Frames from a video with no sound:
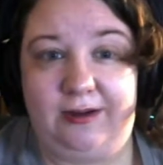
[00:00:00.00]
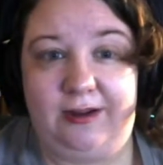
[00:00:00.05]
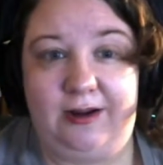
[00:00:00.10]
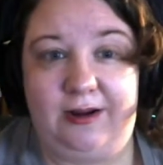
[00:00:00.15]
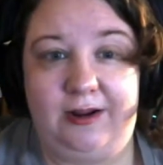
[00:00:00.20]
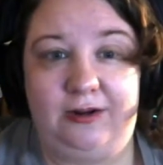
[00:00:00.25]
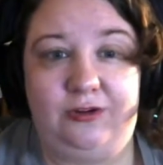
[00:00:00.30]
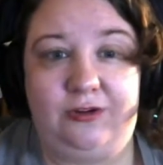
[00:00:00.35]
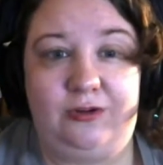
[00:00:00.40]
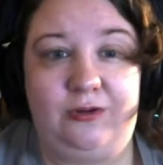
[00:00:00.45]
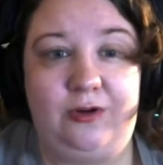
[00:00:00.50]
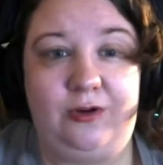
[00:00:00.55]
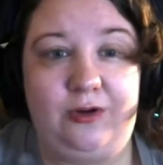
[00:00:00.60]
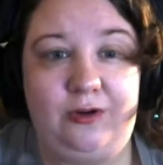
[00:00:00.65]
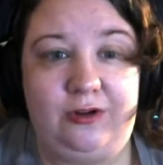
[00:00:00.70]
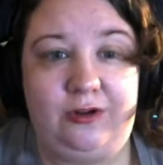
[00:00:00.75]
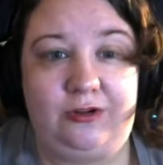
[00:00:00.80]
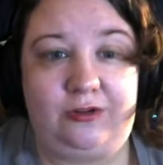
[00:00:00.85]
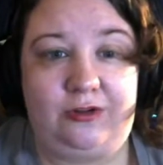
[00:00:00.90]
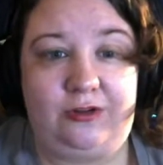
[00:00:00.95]
And I do
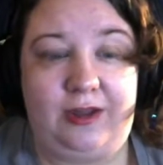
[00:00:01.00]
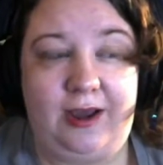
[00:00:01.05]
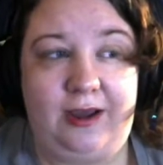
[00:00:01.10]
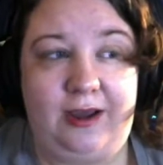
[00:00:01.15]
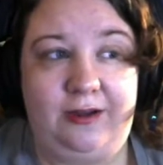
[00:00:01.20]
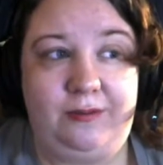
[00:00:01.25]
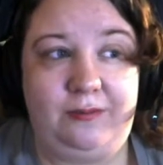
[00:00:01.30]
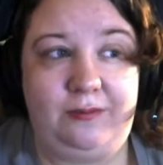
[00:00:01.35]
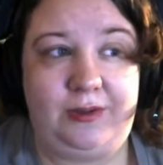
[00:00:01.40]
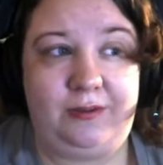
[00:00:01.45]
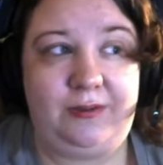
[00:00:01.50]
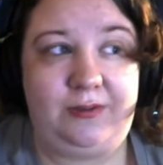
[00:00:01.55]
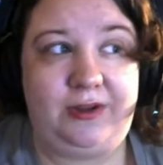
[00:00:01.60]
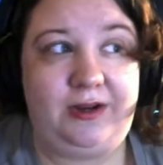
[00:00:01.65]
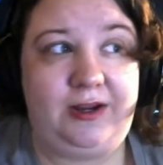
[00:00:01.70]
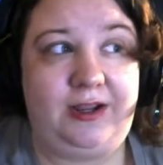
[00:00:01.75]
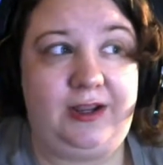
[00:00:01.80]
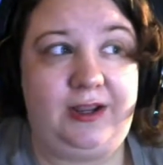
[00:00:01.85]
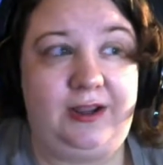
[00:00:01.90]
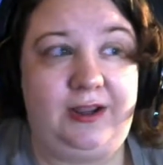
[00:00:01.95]
notice that
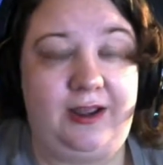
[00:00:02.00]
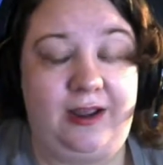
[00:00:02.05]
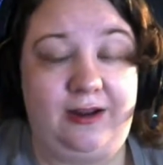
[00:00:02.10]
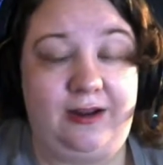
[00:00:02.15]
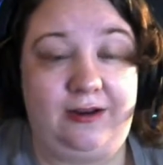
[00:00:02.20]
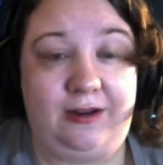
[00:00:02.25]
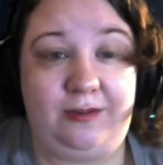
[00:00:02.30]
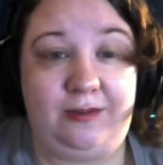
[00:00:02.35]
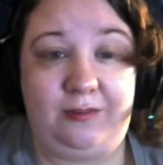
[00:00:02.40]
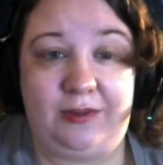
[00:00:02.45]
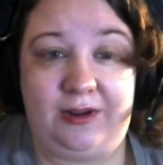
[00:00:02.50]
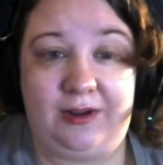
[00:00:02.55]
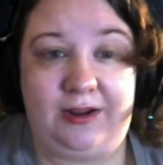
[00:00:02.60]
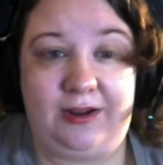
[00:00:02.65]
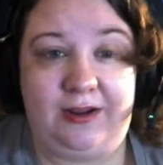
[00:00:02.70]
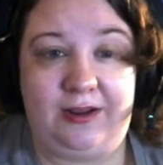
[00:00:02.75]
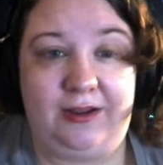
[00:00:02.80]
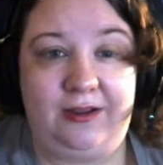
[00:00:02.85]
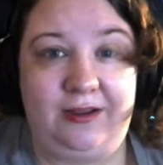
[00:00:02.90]
BPD and NPD,